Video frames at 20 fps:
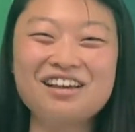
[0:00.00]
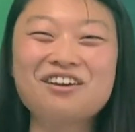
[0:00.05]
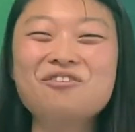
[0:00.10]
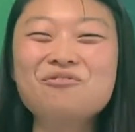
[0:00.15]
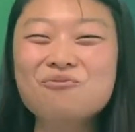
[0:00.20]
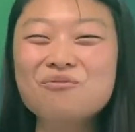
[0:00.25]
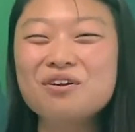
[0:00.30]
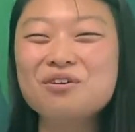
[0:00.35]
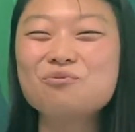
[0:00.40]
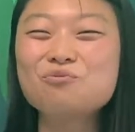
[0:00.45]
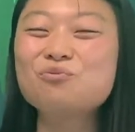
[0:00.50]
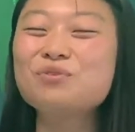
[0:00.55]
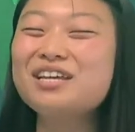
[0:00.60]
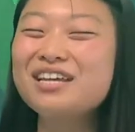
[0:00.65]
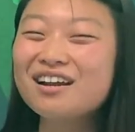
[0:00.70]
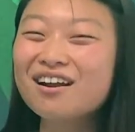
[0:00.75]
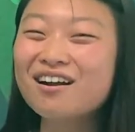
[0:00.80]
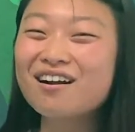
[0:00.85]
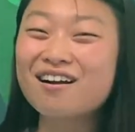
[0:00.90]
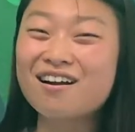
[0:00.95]
When we
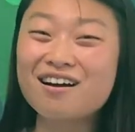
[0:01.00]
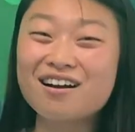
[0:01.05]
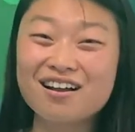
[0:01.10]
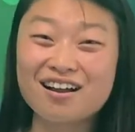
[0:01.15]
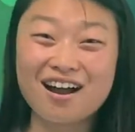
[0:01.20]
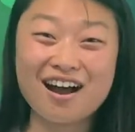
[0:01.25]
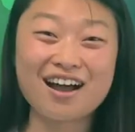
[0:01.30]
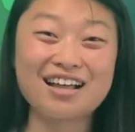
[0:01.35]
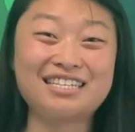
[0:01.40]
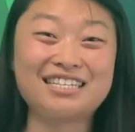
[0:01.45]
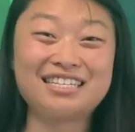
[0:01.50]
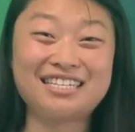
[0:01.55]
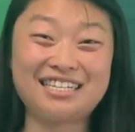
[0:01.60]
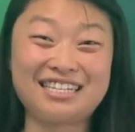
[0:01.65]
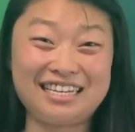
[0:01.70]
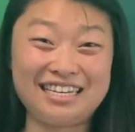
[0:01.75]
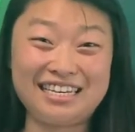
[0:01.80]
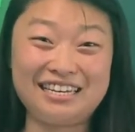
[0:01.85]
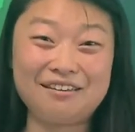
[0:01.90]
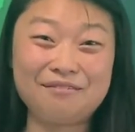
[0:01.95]
are on God's
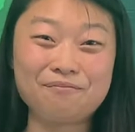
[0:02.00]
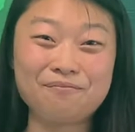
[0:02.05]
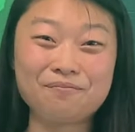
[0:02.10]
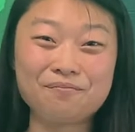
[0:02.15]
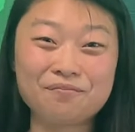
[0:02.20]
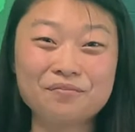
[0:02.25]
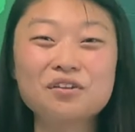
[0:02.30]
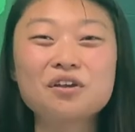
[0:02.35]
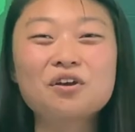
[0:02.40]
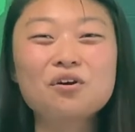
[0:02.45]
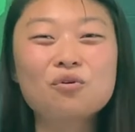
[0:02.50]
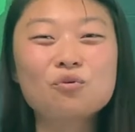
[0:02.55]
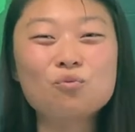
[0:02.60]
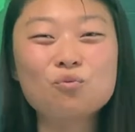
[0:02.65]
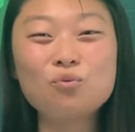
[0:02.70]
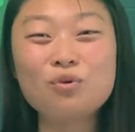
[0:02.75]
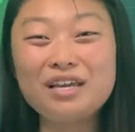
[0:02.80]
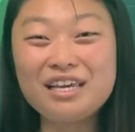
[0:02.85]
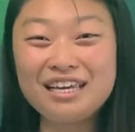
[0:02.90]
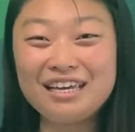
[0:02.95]
team,
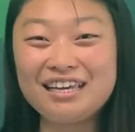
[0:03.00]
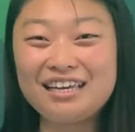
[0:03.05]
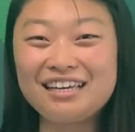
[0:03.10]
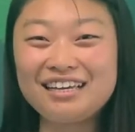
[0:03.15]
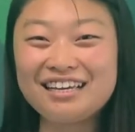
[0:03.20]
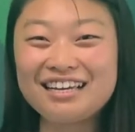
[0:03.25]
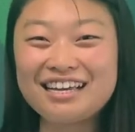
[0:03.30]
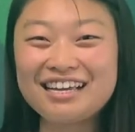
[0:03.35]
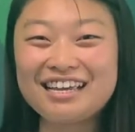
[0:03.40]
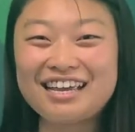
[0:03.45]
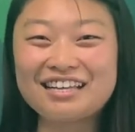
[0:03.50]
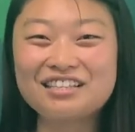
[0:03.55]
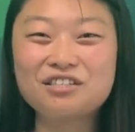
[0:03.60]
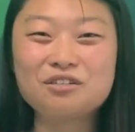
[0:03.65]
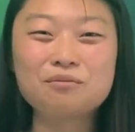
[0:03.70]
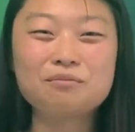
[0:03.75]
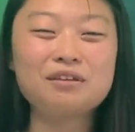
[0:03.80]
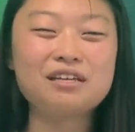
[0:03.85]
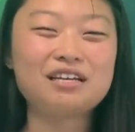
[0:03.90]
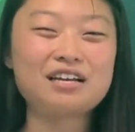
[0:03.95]
we get to
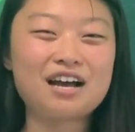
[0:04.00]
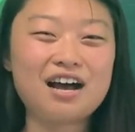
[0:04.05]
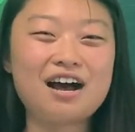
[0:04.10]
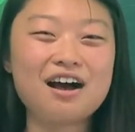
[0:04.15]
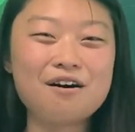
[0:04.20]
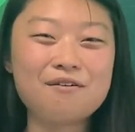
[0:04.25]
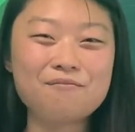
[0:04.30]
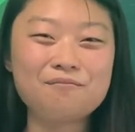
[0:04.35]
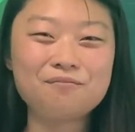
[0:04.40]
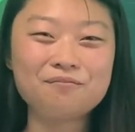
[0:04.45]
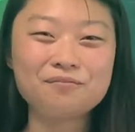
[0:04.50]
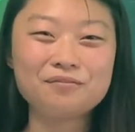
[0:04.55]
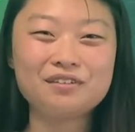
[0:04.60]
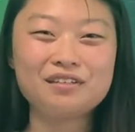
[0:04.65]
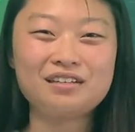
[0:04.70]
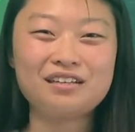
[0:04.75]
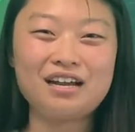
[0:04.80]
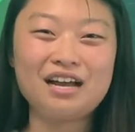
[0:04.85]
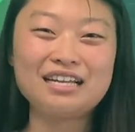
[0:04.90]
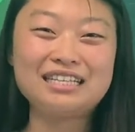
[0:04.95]
become
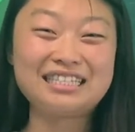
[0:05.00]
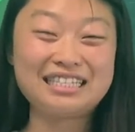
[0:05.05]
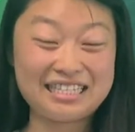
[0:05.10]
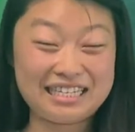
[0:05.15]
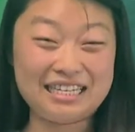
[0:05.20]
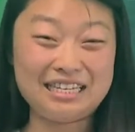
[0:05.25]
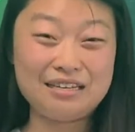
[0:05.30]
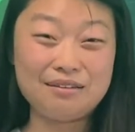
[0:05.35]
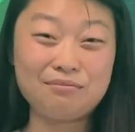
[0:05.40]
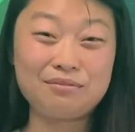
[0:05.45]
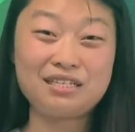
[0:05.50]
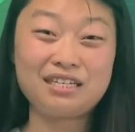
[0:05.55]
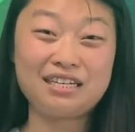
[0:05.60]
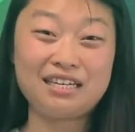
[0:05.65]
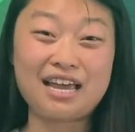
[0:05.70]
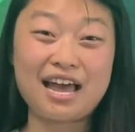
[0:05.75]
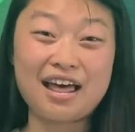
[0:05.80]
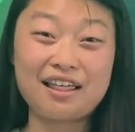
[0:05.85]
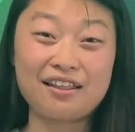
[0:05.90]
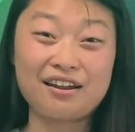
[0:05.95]
a team
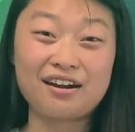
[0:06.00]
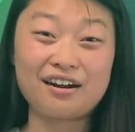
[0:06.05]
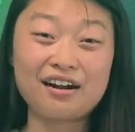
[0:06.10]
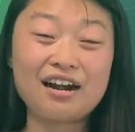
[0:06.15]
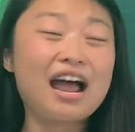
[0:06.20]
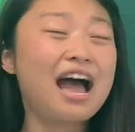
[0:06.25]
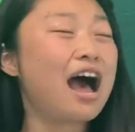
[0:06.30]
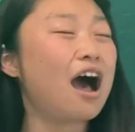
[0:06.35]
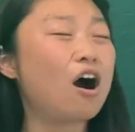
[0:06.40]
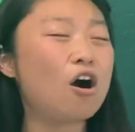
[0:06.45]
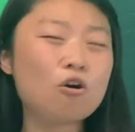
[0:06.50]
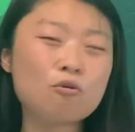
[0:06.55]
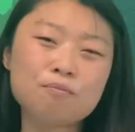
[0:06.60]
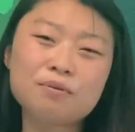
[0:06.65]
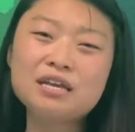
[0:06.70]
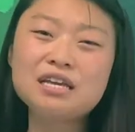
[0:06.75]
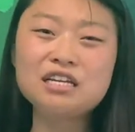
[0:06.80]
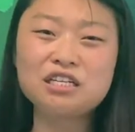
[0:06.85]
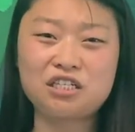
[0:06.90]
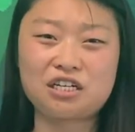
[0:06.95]
together, helping
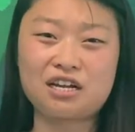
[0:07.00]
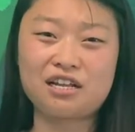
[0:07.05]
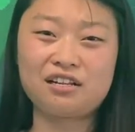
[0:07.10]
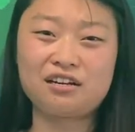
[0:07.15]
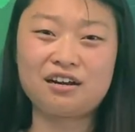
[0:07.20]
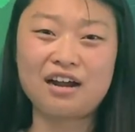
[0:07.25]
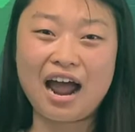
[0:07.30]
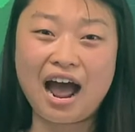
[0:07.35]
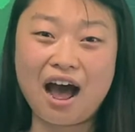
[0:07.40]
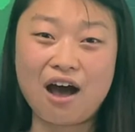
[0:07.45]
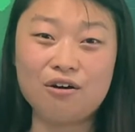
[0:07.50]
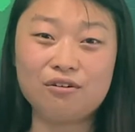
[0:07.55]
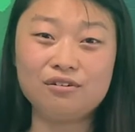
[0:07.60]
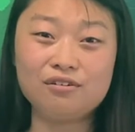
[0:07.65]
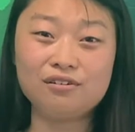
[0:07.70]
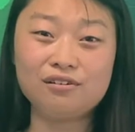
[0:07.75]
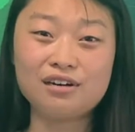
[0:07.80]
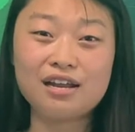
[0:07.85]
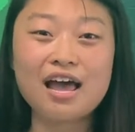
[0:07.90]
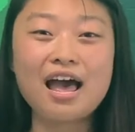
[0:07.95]
each other
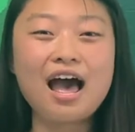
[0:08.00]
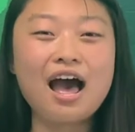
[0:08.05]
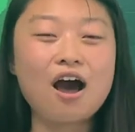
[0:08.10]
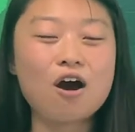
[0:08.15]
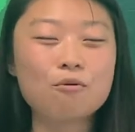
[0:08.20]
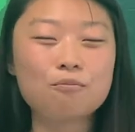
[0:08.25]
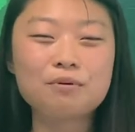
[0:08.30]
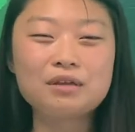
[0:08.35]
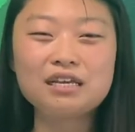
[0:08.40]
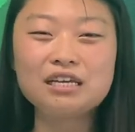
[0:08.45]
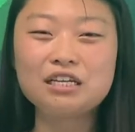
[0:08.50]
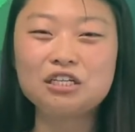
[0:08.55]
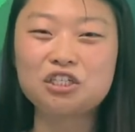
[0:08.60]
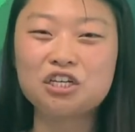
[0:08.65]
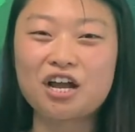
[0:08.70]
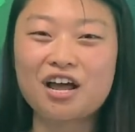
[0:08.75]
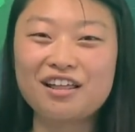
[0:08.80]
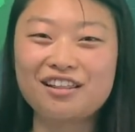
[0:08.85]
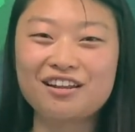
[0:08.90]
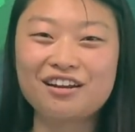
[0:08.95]
out, helping each
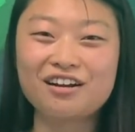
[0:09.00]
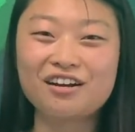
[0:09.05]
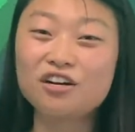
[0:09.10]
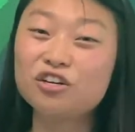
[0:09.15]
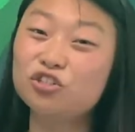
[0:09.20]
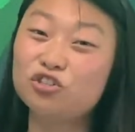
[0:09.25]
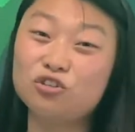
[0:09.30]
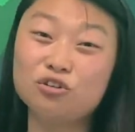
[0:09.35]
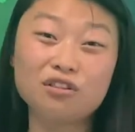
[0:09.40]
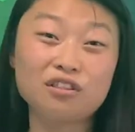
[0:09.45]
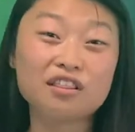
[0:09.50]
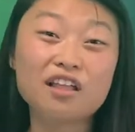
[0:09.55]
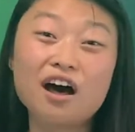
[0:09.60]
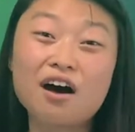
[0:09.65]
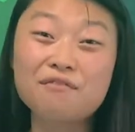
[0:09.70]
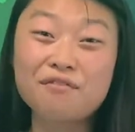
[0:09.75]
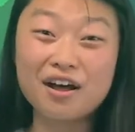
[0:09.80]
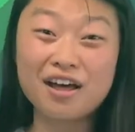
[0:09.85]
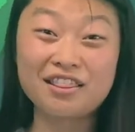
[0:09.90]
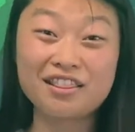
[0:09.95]
other to
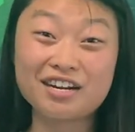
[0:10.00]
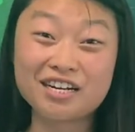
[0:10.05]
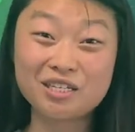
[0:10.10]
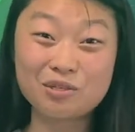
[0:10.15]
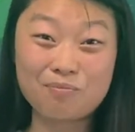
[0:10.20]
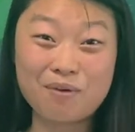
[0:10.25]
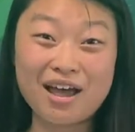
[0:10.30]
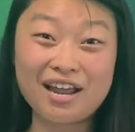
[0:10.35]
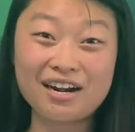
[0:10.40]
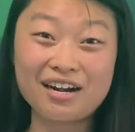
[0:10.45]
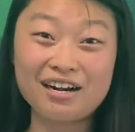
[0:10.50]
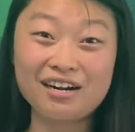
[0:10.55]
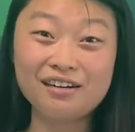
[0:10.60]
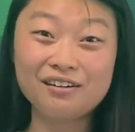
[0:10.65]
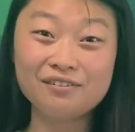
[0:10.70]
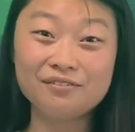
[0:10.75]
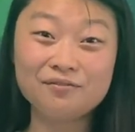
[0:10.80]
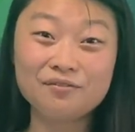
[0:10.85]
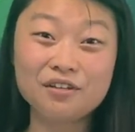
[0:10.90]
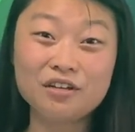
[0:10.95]
love others
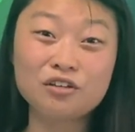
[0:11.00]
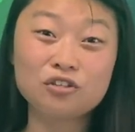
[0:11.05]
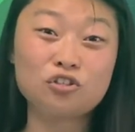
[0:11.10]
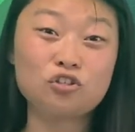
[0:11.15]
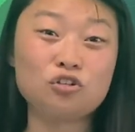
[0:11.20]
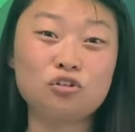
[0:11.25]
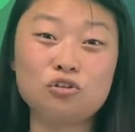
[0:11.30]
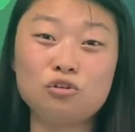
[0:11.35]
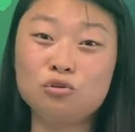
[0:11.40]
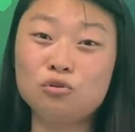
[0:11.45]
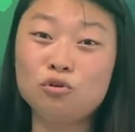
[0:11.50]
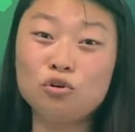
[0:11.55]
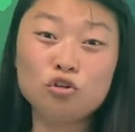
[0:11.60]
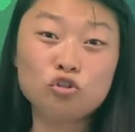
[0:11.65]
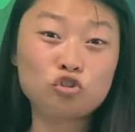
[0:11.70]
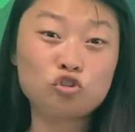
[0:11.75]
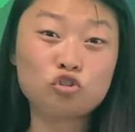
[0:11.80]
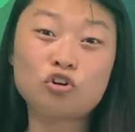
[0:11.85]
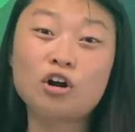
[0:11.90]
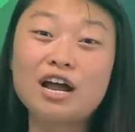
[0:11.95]
better, to
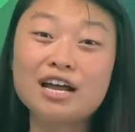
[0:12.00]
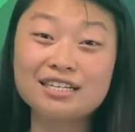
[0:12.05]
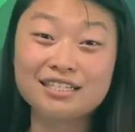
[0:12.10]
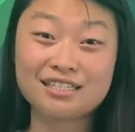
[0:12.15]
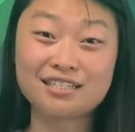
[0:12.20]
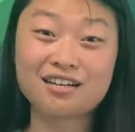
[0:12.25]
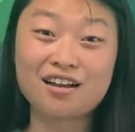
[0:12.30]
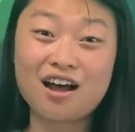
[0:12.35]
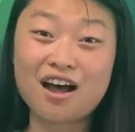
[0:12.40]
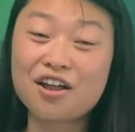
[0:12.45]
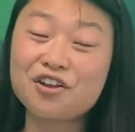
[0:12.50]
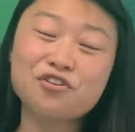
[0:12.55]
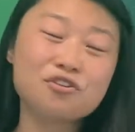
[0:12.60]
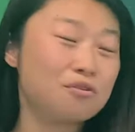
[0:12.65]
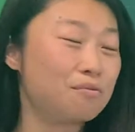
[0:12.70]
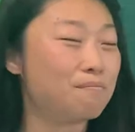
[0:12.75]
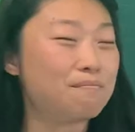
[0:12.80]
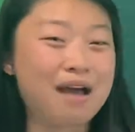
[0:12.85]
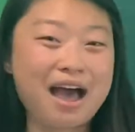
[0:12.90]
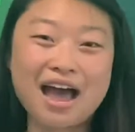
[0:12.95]
trust God no
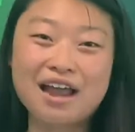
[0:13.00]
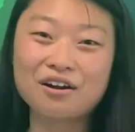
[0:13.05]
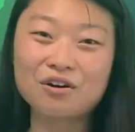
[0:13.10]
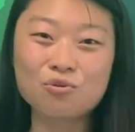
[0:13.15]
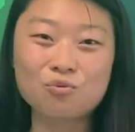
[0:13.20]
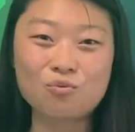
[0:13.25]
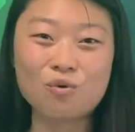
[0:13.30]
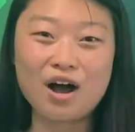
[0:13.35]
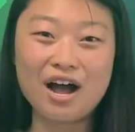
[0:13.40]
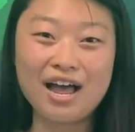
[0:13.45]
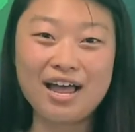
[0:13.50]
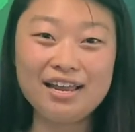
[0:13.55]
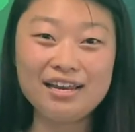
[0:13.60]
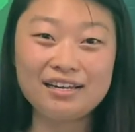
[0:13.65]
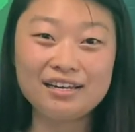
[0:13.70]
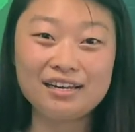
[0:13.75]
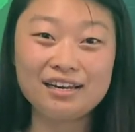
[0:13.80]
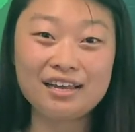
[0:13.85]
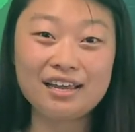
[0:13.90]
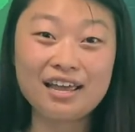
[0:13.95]
matter what,
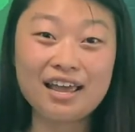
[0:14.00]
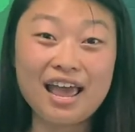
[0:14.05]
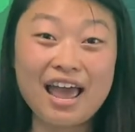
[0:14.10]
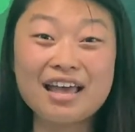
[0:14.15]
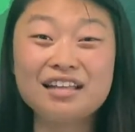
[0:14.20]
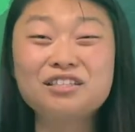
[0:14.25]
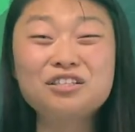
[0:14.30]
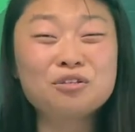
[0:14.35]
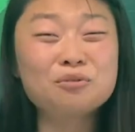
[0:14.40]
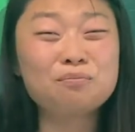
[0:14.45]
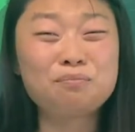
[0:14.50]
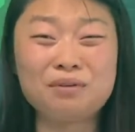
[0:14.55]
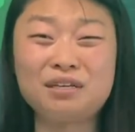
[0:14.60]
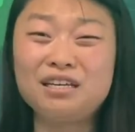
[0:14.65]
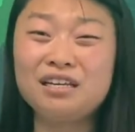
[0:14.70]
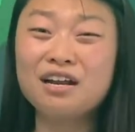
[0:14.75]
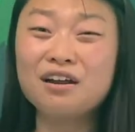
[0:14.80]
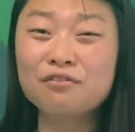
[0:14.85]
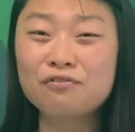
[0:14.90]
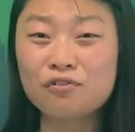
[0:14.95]
and to be
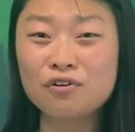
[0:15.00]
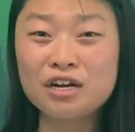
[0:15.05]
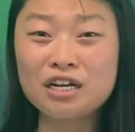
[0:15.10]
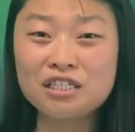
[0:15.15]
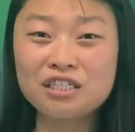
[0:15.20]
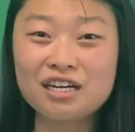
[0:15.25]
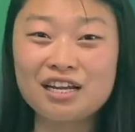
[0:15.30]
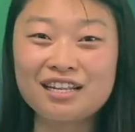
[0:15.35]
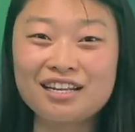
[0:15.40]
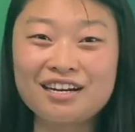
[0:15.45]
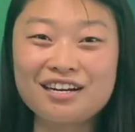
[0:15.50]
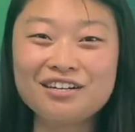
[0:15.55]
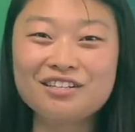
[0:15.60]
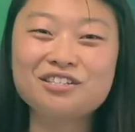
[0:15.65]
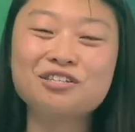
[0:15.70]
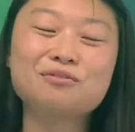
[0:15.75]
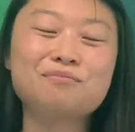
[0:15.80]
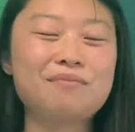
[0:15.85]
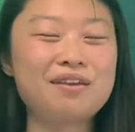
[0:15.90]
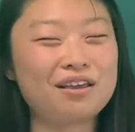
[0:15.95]
there for each other
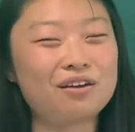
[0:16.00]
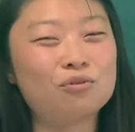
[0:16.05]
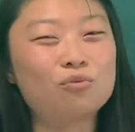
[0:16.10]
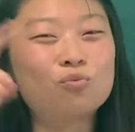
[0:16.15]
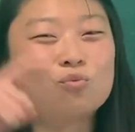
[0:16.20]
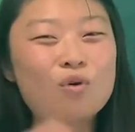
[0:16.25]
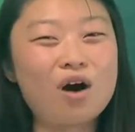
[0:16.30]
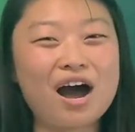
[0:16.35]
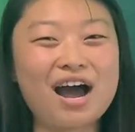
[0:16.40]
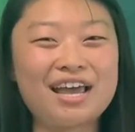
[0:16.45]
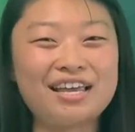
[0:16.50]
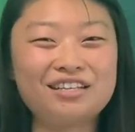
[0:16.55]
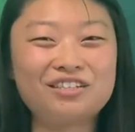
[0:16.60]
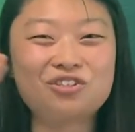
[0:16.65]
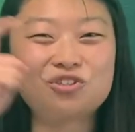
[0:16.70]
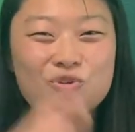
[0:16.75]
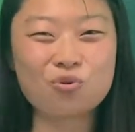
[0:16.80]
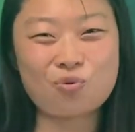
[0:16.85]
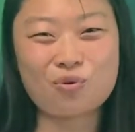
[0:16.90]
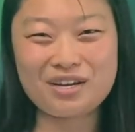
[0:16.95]
to make wise
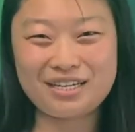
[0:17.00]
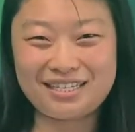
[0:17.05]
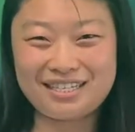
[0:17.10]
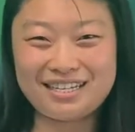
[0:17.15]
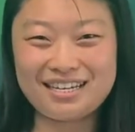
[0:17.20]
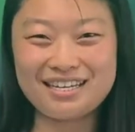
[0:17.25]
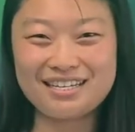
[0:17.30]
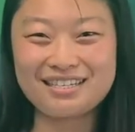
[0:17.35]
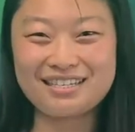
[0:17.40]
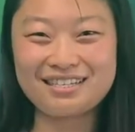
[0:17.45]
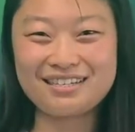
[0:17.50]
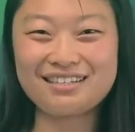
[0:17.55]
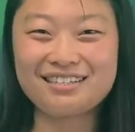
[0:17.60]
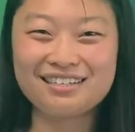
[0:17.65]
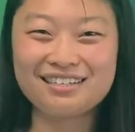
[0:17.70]
choices.